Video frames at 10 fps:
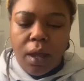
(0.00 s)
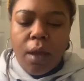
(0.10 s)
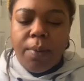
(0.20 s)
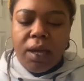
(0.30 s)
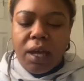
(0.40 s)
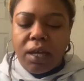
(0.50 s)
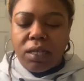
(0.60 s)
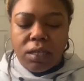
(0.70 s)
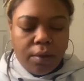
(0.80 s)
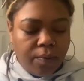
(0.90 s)
Because
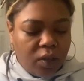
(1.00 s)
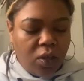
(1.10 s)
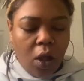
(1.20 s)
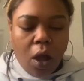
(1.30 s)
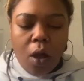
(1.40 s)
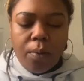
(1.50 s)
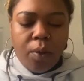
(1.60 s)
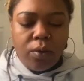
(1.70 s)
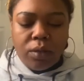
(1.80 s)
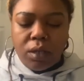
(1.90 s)
you're
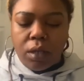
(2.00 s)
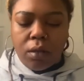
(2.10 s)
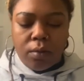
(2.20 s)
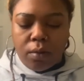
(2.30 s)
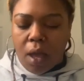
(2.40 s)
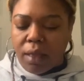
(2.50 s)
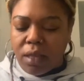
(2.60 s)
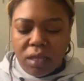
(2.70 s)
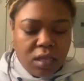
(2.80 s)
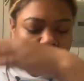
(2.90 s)
almost, and
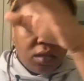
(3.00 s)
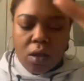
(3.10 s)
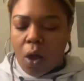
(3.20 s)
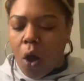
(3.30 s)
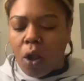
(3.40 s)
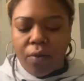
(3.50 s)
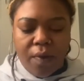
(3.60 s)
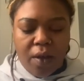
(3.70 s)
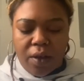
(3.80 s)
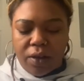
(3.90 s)
this is all
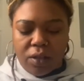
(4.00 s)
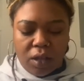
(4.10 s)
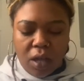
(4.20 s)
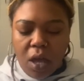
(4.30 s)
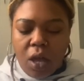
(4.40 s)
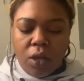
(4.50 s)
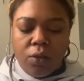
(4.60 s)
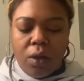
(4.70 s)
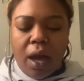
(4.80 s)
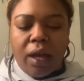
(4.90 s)
around energy, you
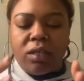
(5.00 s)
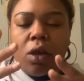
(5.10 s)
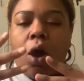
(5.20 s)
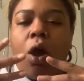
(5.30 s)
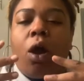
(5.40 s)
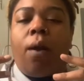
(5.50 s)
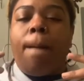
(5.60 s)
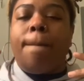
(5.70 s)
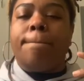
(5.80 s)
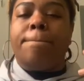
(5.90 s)
guys are
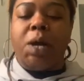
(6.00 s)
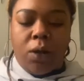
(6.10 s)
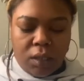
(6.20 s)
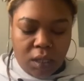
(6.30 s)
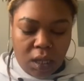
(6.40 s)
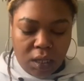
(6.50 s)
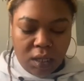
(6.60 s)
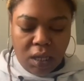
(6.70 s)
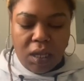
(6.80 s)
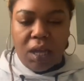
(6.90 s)
bursting.
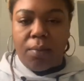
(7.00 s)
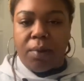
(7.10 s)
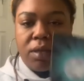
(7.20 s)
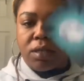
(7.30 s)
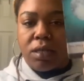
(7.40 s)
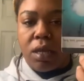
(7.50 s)
See, gibbous